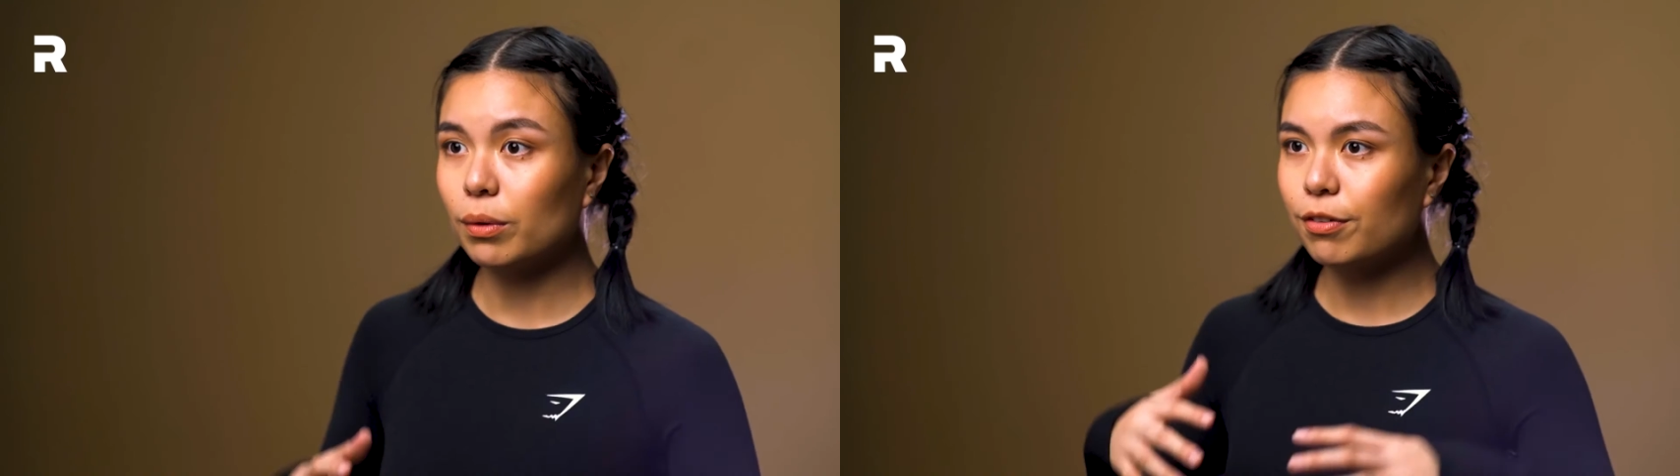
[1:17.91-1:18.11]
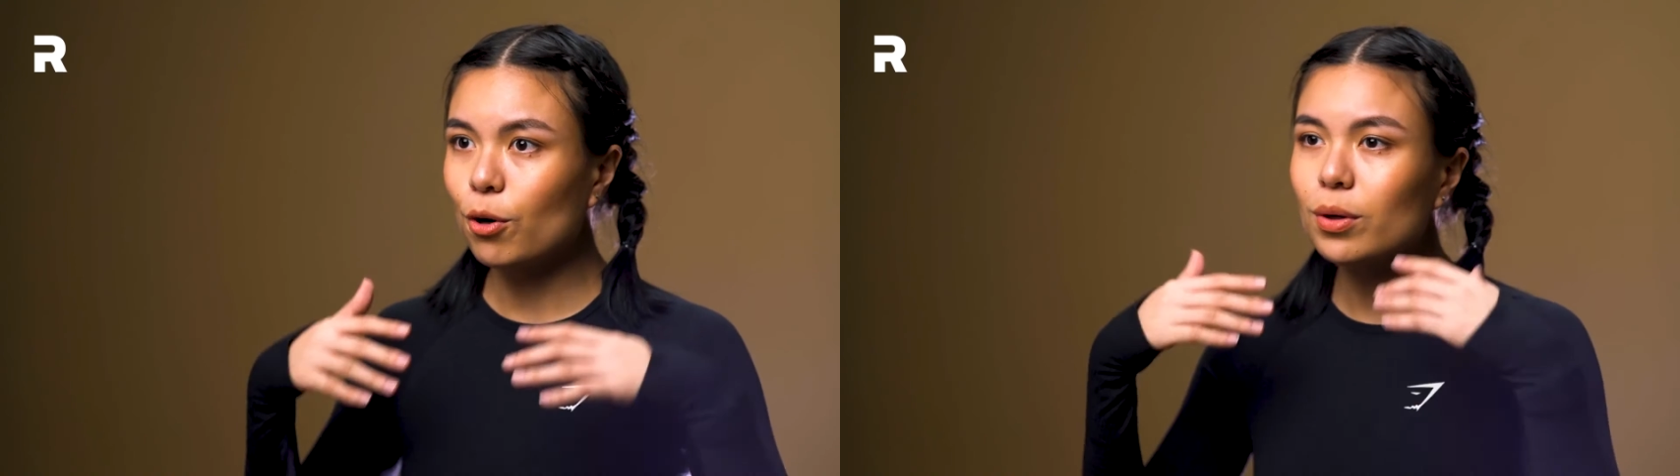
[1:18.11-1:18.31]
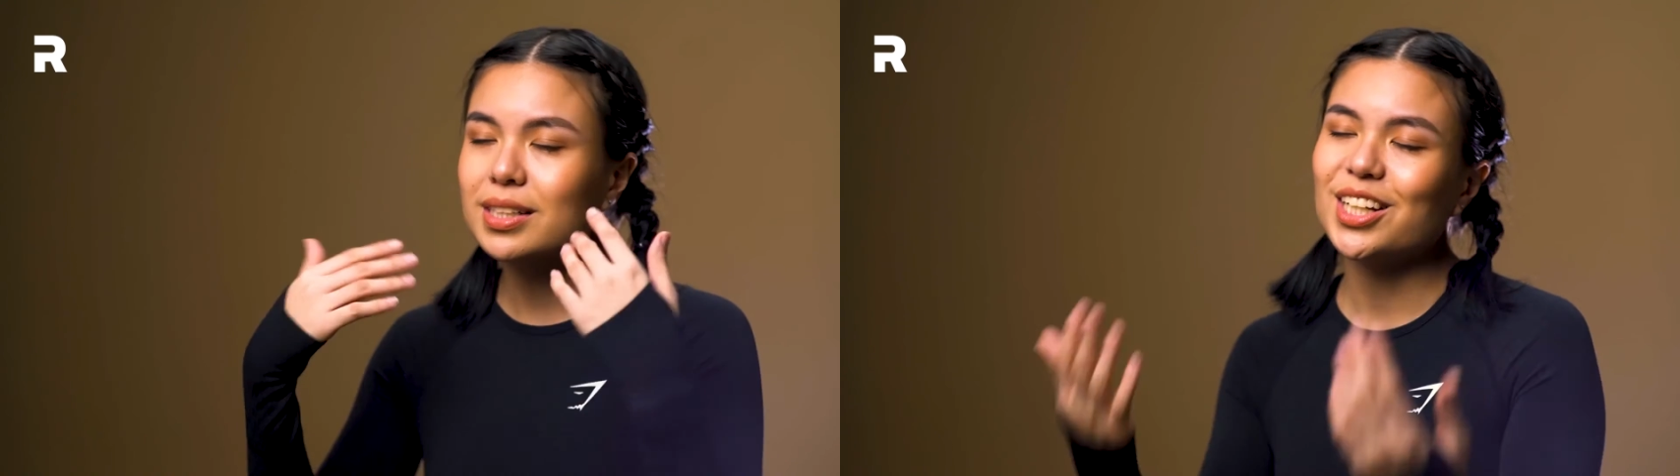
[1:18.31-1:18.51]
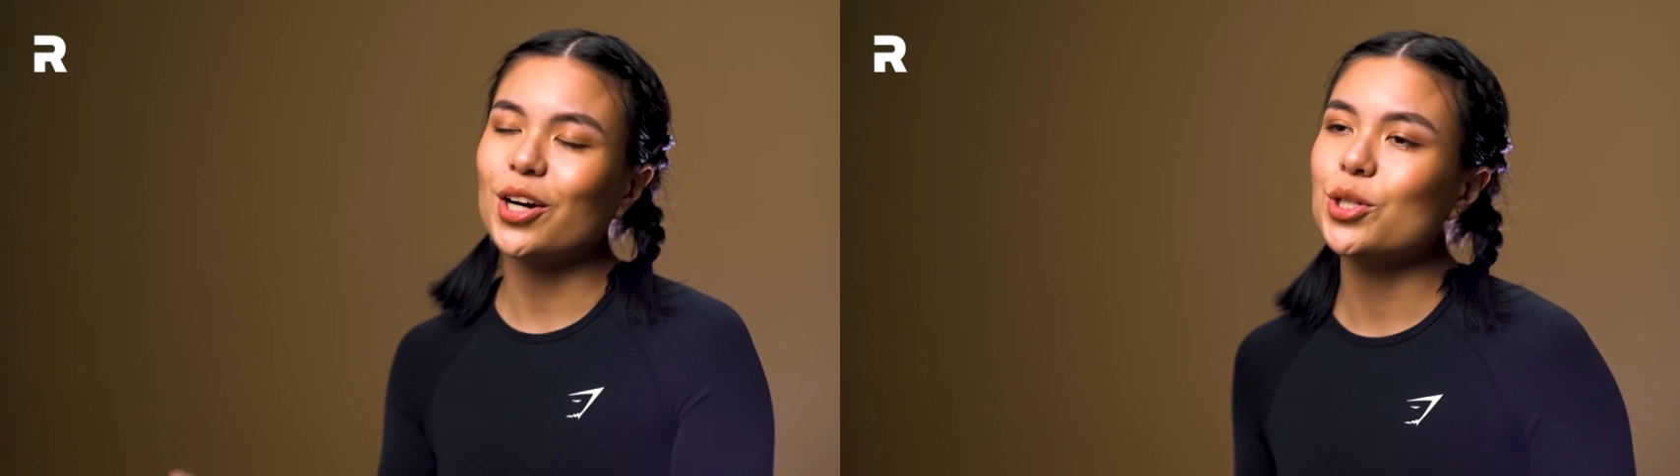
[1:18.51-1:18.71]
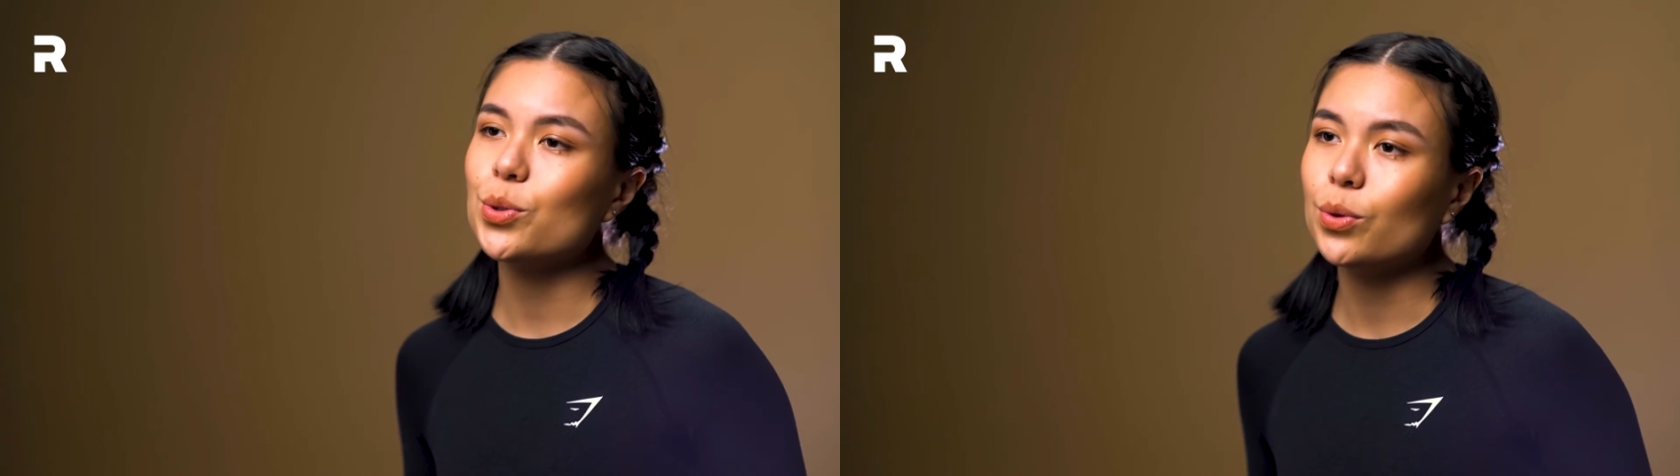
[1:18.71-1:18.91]
When we're
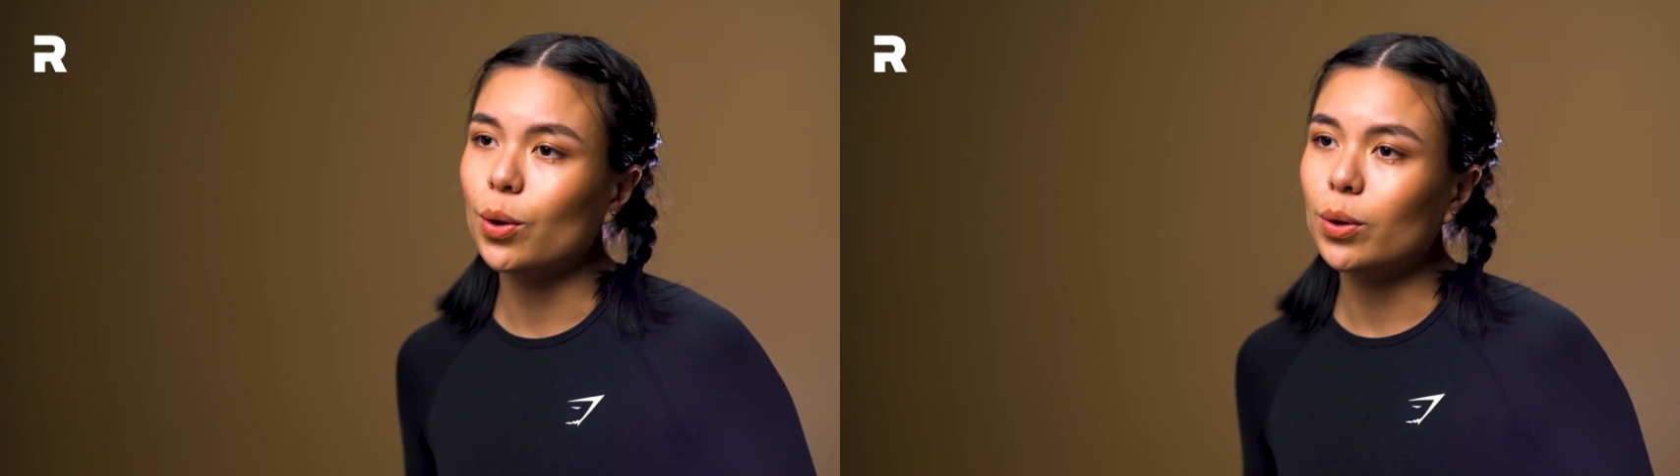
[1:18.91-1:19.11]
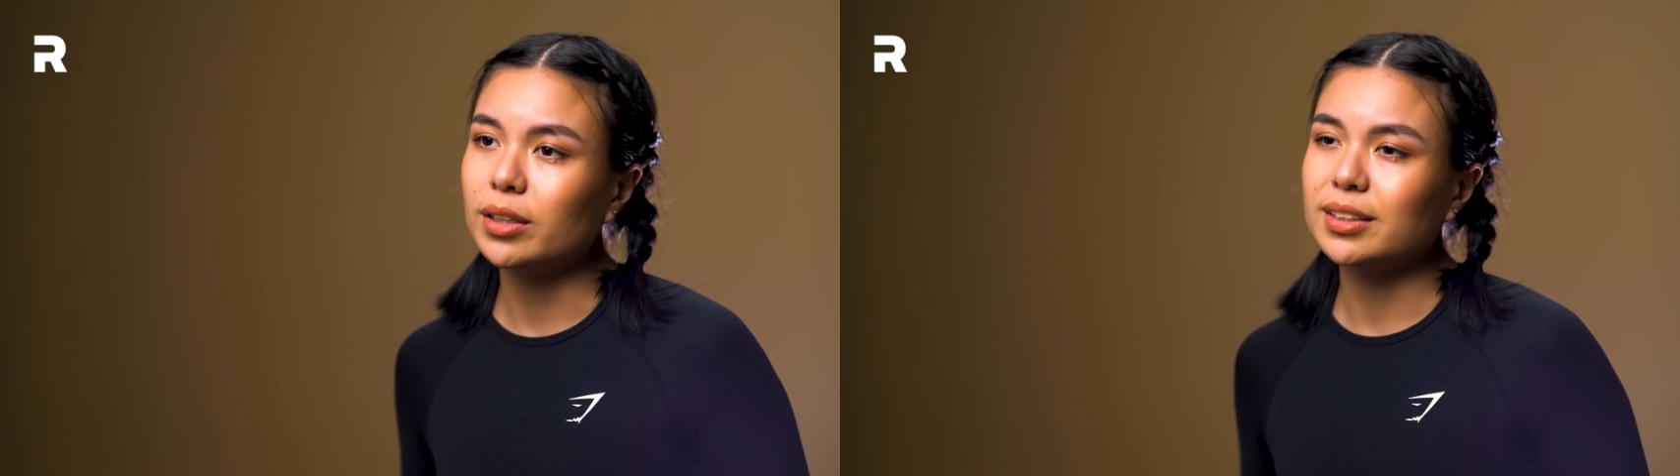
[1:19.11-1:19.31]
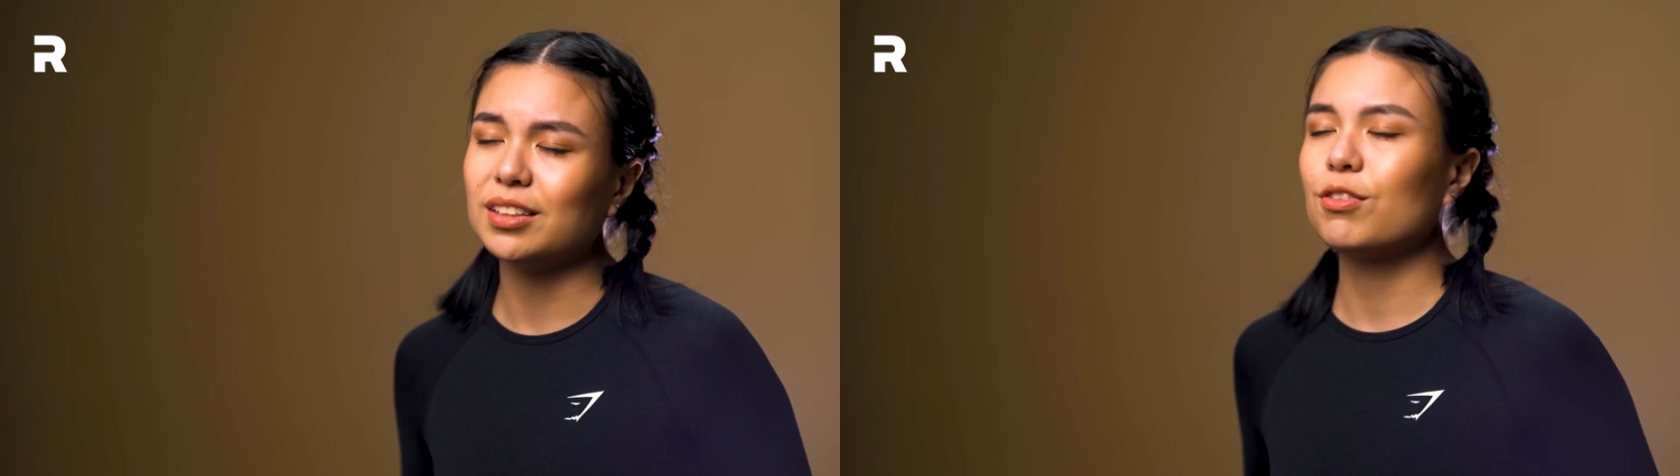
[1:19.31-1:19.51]
focusing on new goals